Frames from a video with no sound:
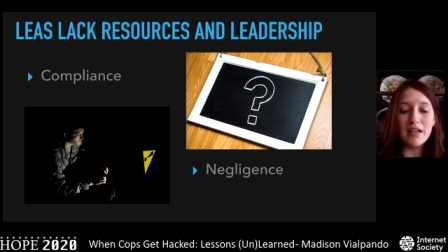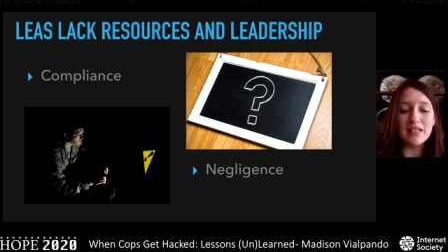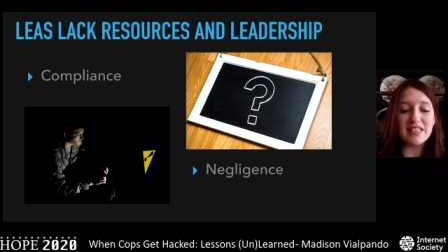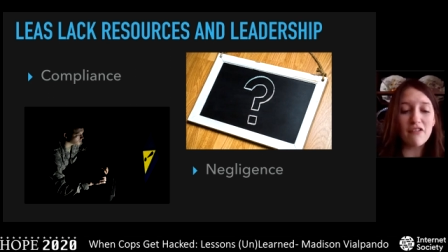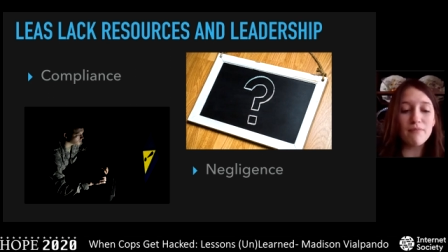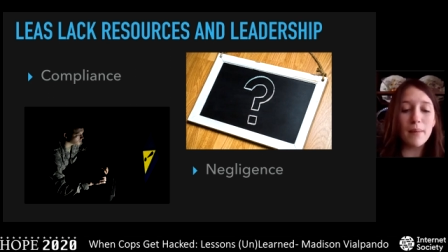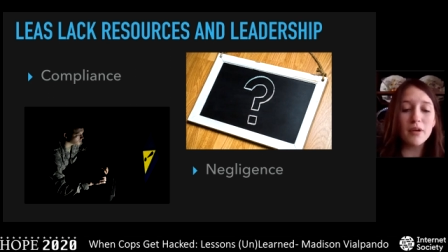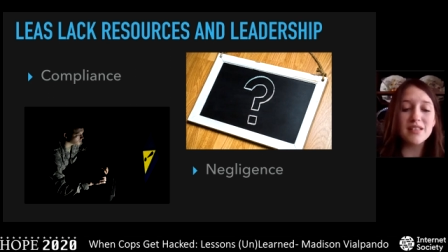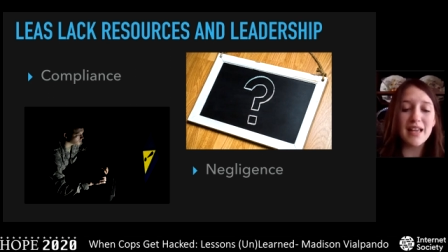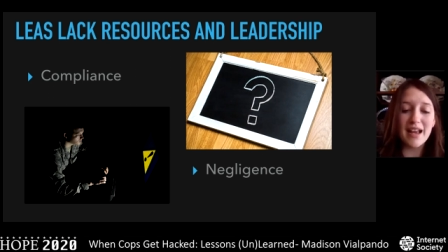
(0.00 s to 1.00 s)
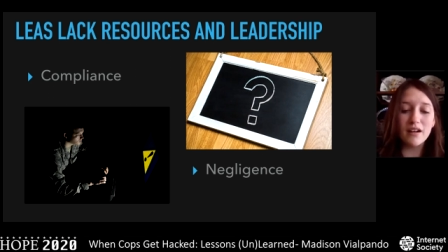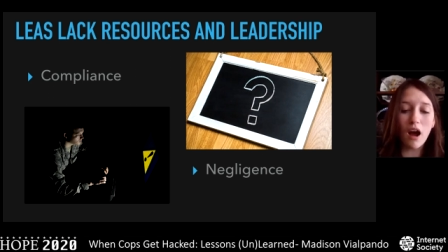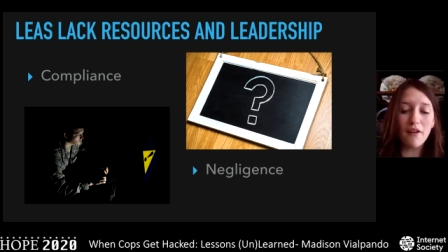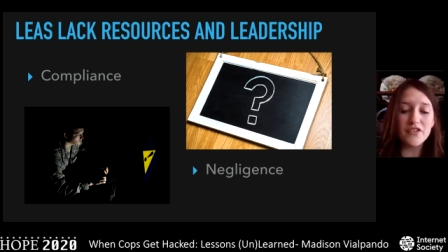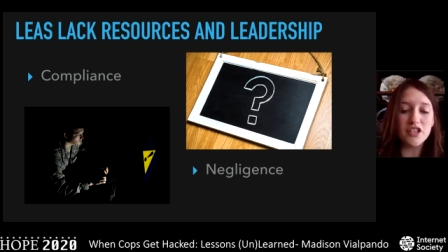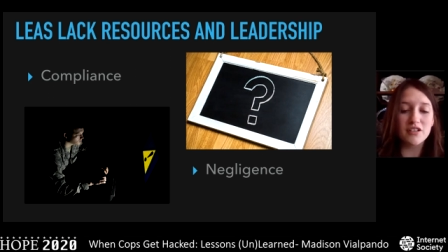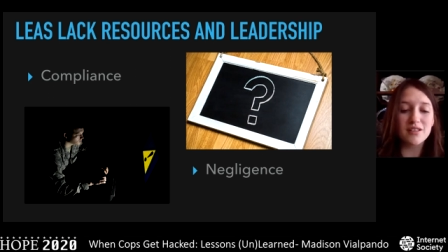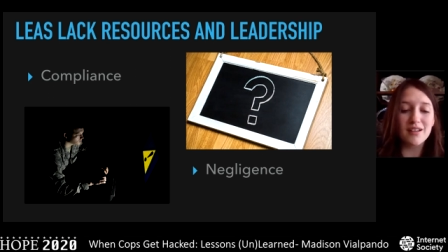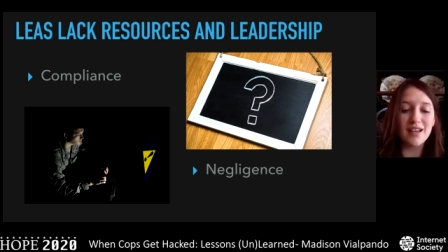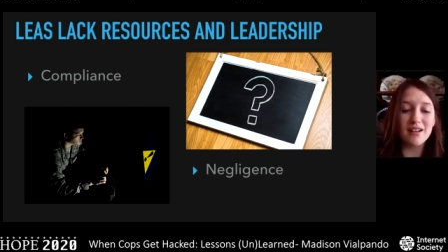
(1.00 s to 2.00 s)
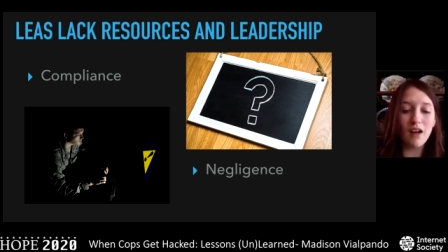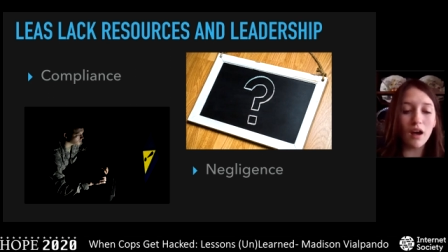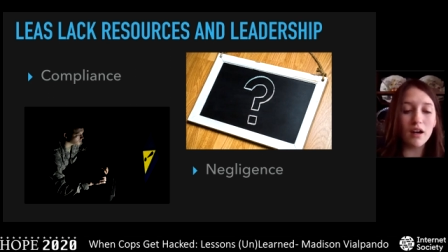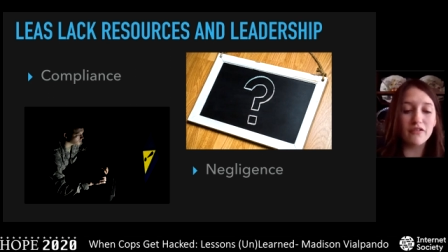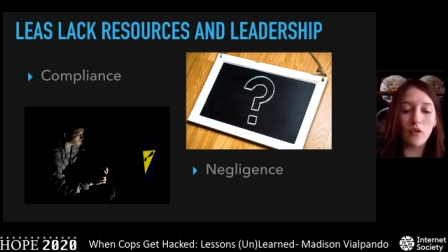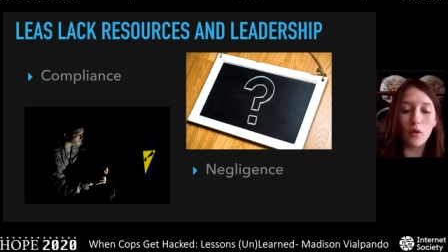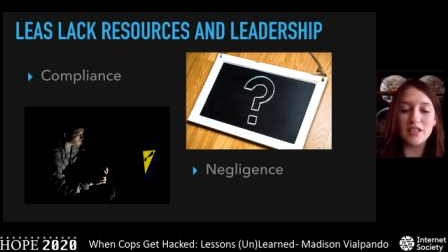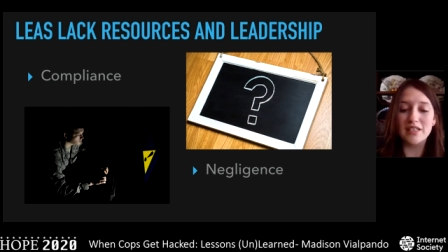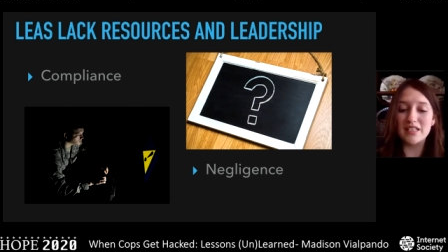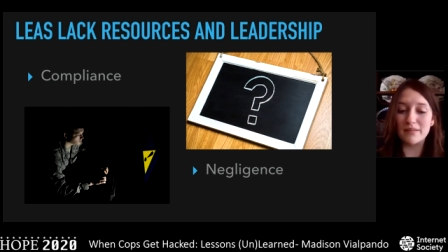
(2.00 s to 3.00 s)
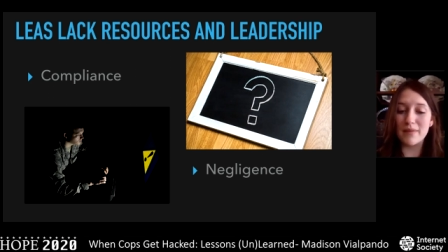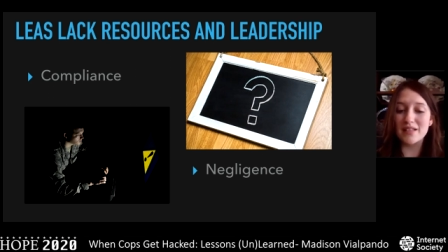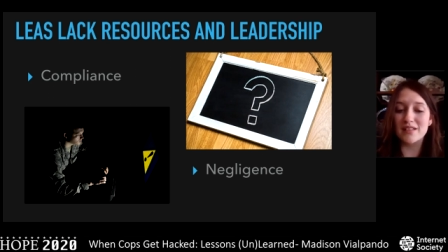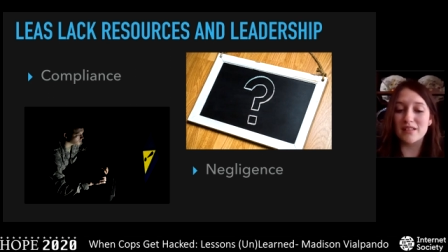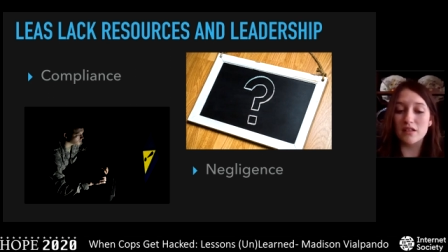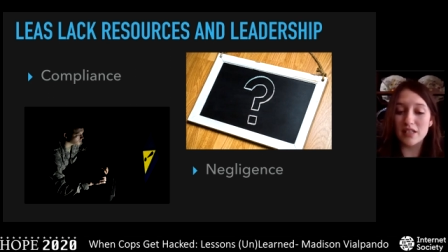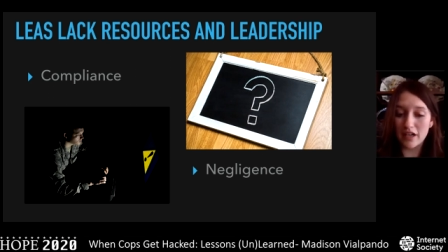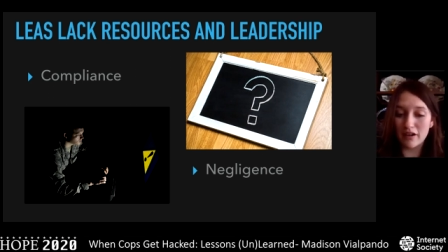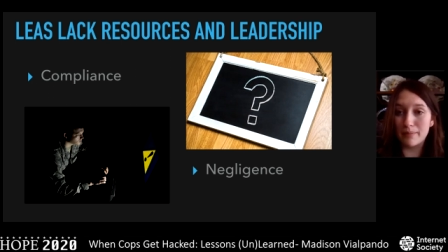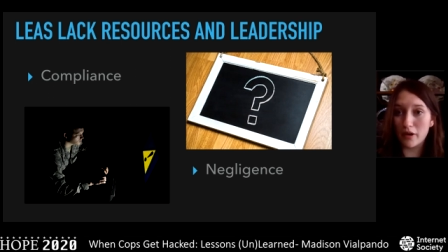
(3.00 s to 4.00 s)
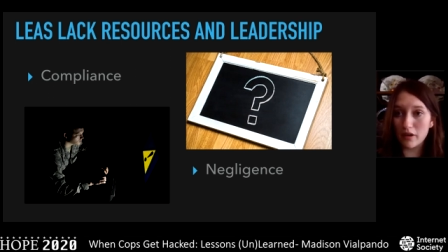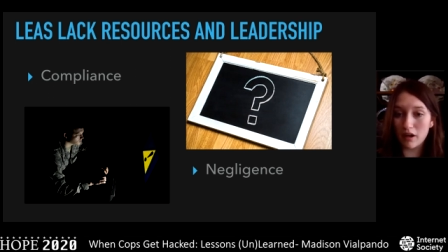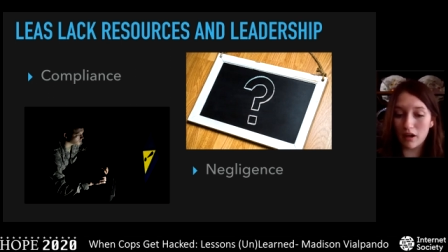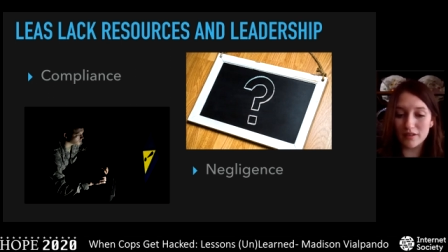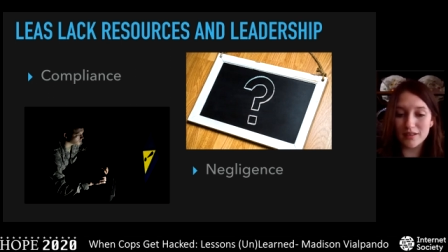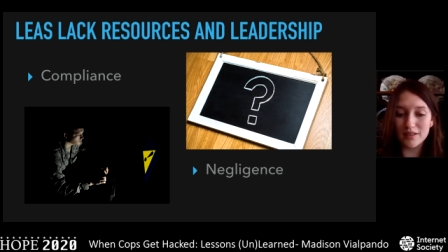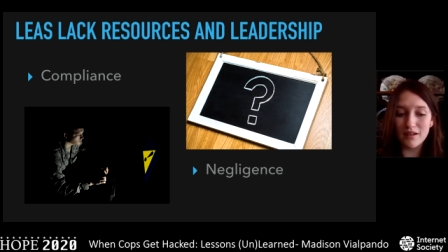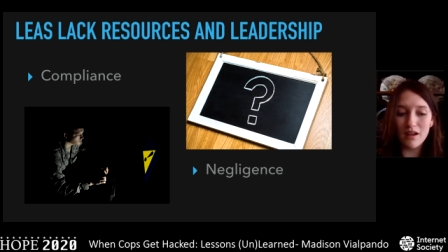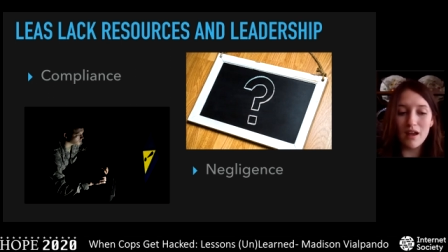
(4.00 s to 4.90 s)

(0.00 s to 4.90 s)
Staff members and officers cannot afford to dismiss security protocols.